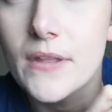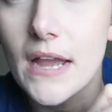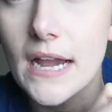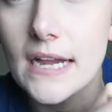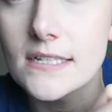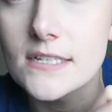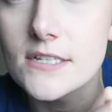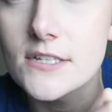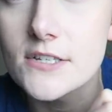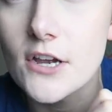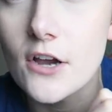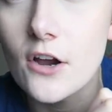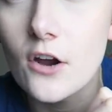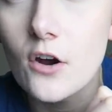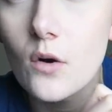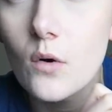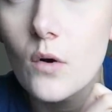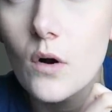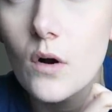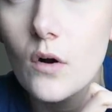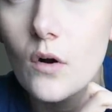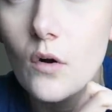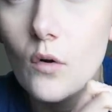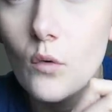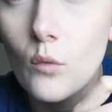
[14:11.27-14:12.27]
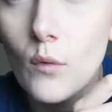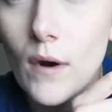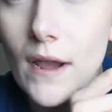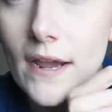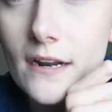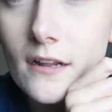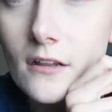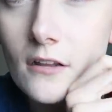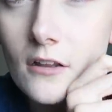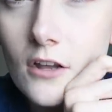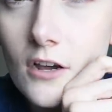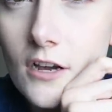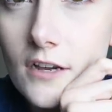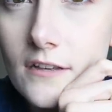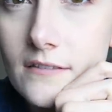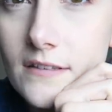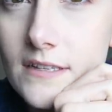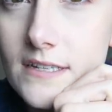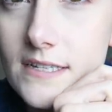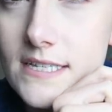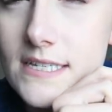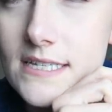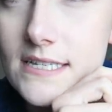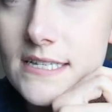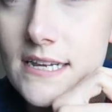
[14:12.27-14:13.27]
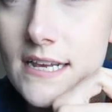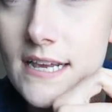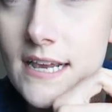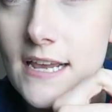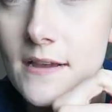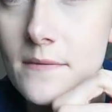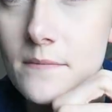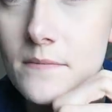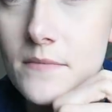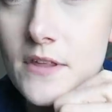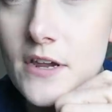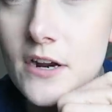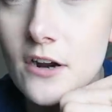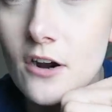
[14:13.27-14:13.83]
And so right along this seam,